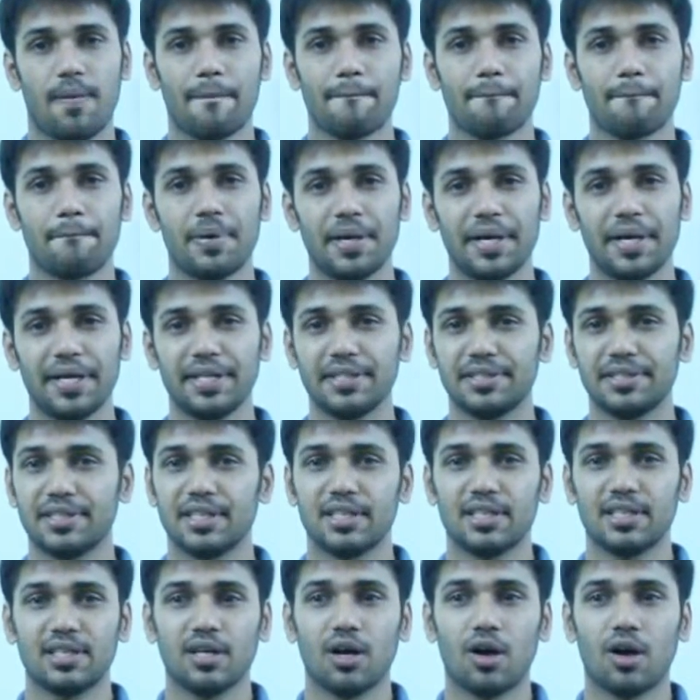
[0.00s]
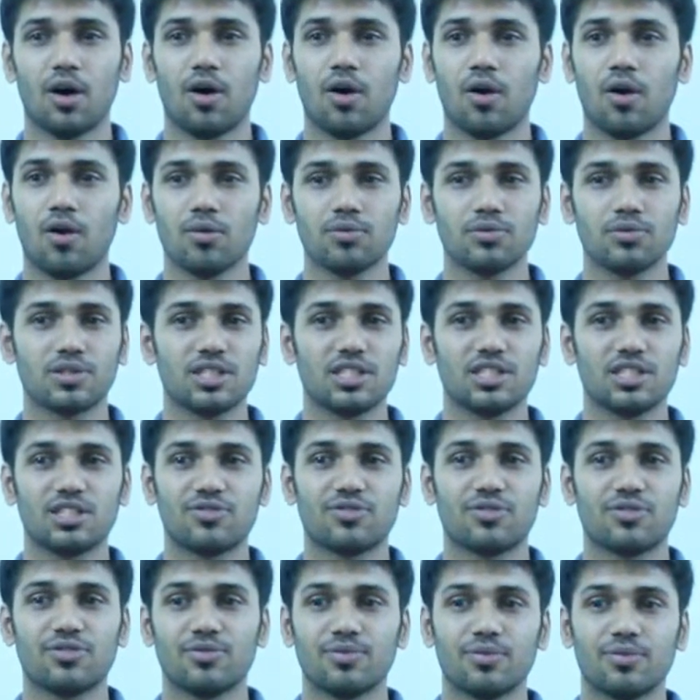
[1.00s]
paint all these
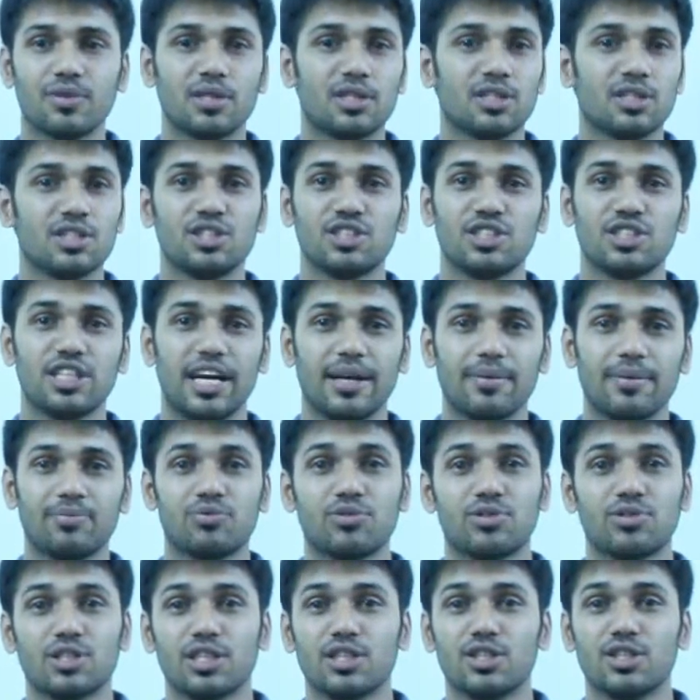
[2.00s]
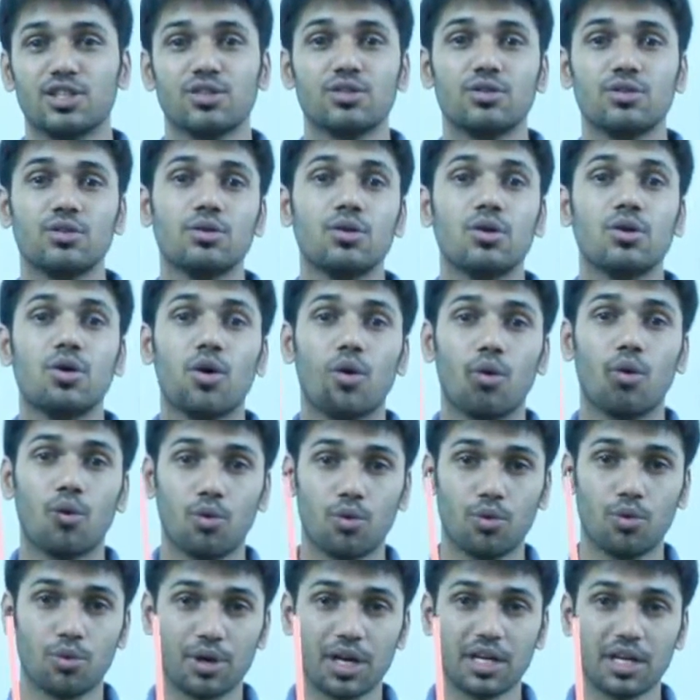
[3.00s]
shapes into
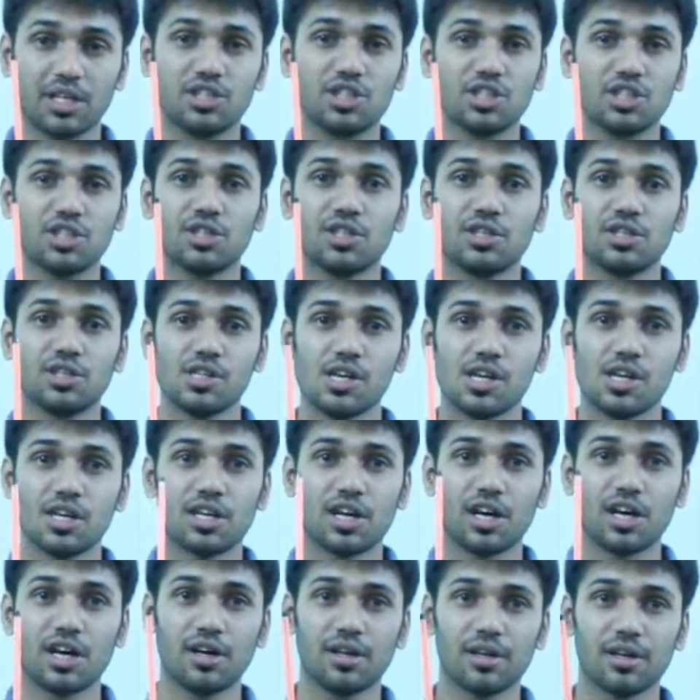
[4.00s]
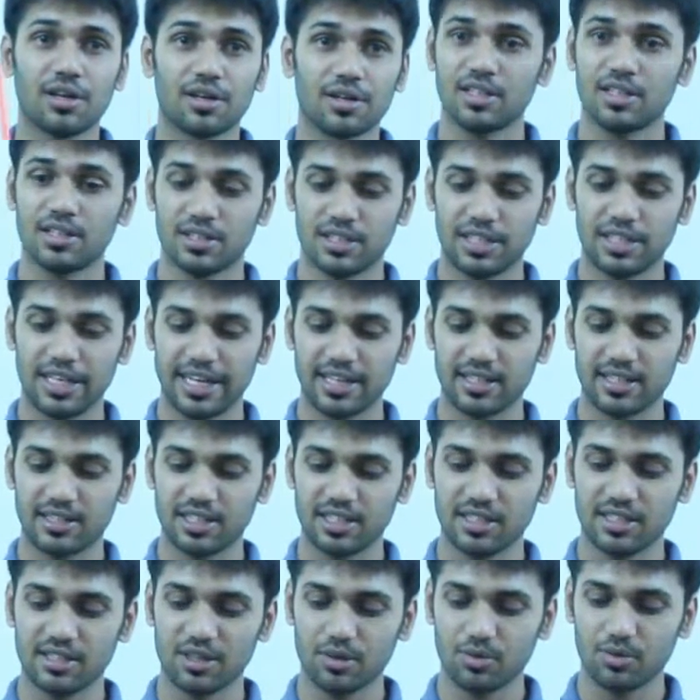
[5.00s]
orange color. Take
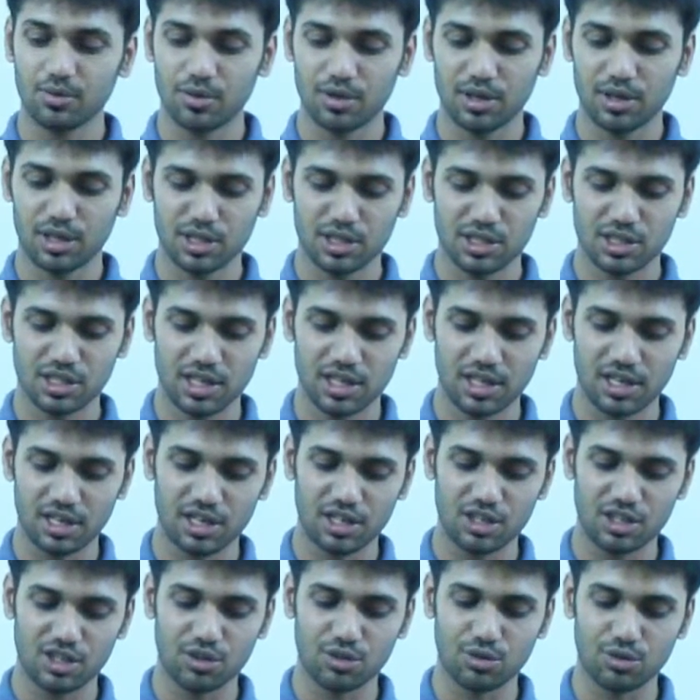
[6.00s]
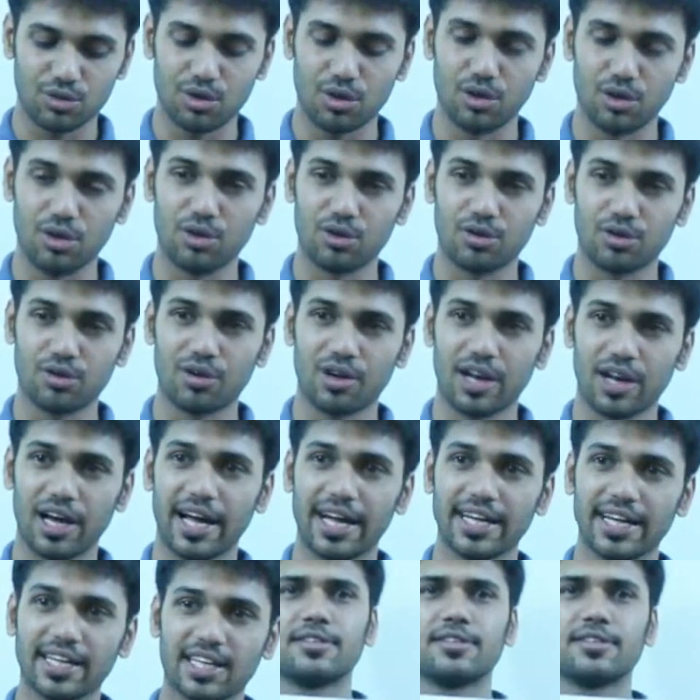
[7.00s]
this, the orange color should look like